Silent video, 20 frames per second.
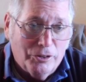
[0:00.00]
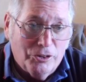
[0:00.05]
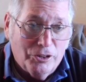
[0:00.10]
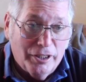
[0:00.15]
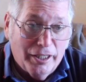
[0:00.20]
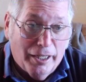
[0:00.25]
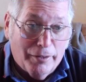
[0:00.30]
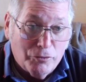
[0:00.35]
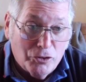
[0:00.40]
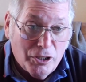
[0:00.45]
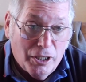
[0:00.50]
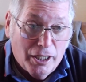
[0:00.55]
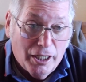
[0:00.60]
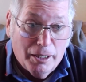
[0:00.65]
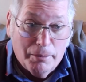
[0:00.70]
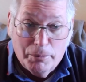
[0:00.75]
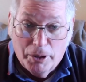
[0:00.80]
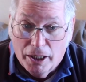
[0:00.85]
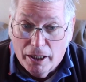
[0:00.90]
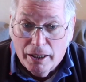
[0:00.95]
do you have
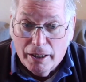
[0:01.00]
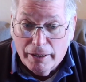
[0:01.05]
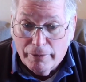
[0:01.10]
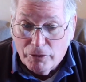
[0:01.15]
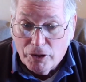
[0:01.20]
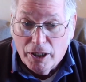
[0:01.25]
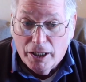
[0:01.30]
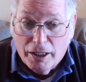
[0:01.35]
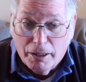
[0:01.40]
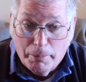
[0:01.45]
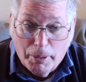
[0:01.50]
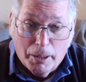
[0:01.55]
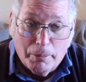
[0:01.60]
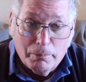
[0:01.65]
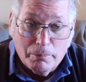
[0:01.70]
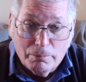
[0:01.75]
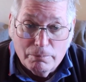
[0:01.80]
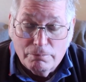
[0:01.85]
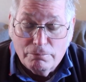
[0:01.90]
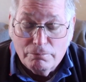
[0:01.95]
time? Yeah, I have time.
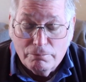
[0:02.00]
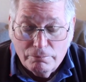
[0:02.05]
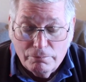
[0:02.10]
I'm